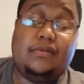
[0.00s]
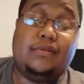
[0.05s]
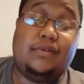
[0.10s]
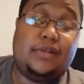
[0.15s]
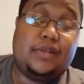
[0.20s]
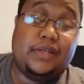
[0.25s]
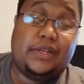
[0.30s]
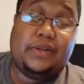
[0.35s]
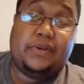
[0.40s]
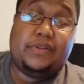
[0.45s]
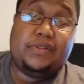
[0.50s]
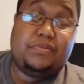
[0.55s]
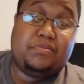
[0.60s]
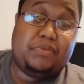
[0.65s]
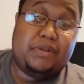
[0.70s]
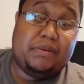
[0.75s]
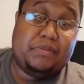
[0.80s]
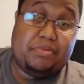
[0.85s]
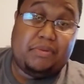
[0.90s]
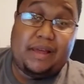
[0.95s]
you know,
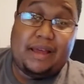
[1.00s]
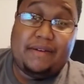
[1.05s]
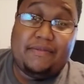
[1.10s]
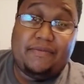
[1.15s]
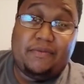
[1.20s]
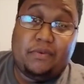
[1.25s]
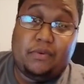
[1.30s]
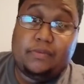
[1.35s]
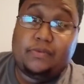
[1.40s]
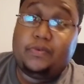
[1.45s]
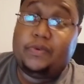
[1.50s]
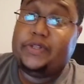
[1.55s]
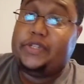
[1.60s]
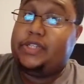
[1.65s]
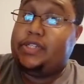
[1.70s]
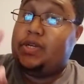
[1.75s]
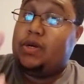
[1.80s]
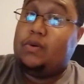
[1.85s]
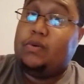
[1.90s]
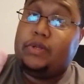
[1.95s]
split platforms, which is
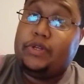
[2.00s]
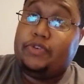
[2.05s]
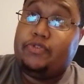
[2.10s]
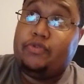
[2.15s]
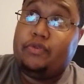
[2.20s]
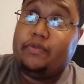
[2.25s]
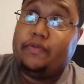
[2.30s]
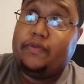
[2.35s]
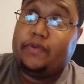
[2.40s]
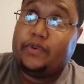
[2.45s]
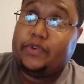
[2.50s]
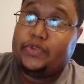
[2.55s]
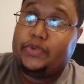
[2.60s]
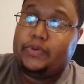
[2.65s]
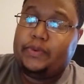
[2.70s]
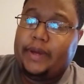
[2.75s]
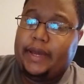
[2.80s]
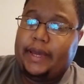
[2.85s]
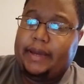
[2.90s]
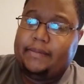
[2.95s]
only true for two
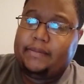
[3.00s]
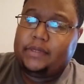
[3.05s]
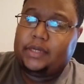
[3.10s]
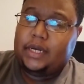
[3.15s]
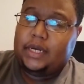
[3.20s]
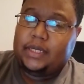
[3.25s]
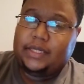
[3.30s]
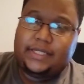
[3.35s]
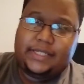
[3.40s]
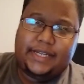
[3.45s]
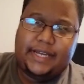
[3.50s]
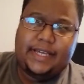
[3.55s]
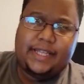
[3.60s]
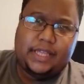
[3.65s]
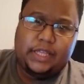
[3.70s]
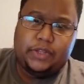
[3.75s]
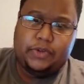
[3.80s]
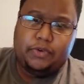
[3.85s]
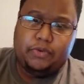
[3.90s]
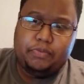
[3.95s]
games, uh,
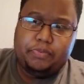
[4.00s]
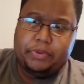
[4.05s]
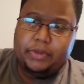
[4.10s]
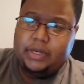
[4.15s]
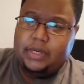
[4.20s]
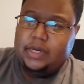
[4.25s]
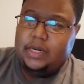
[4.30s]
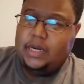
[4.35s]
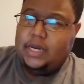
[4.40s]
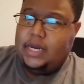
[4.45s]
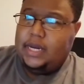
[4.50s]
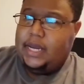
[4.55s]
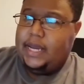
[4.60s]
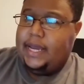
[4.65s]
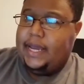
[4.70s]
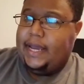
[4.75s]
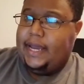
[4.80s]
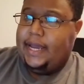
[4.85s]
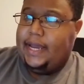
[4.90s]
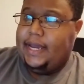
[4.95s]
Loop,
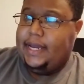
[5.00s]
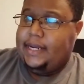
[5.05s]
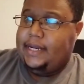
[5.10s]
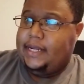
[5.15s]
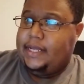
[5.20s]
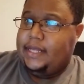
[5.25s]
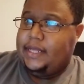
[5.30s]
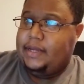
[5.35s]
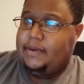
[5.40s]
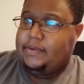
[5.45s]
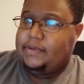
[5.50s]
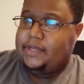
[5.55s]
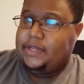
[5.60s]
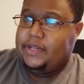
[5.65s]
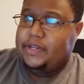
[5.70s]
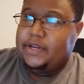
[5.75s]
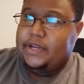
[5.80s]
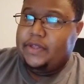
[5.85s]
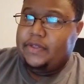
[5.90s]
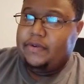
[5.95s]
and there was
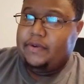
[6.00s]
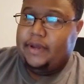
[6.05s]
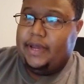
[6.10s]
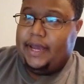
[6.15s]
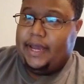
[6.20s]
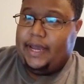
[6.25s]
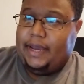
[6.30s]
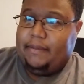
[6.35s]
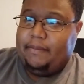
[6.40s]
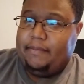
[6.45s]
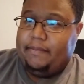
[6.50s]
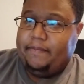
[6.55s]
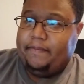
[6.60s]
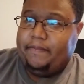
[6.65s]
another game